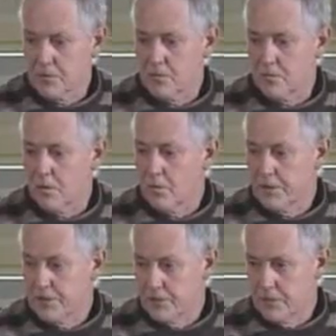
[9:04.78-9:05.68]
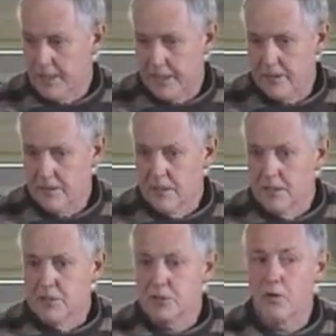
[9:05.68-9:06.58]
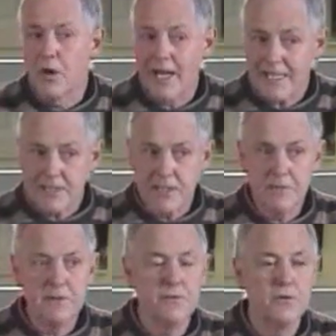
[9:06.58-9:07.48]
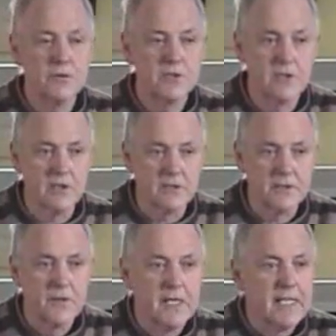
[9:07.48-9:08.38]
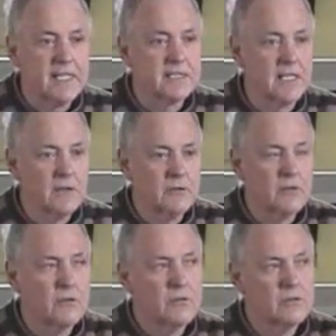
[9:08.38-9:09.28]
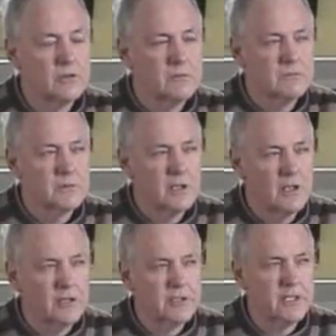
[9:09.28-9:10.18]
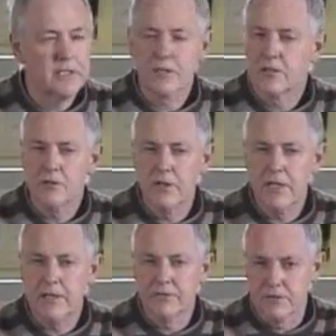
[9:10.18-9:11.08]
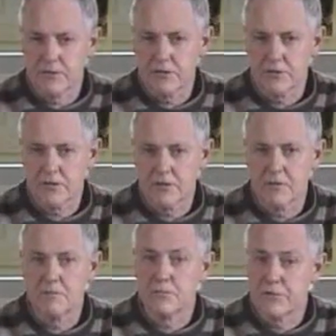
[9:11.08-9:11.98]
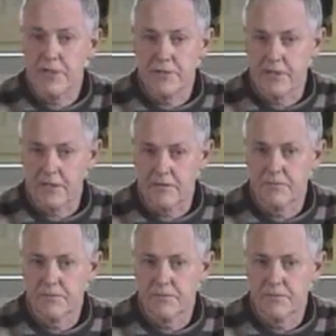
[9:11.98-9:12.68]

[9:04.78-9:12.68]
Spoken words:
with what we do here. So actually, before we start, it's now called cardiac coherence breathing.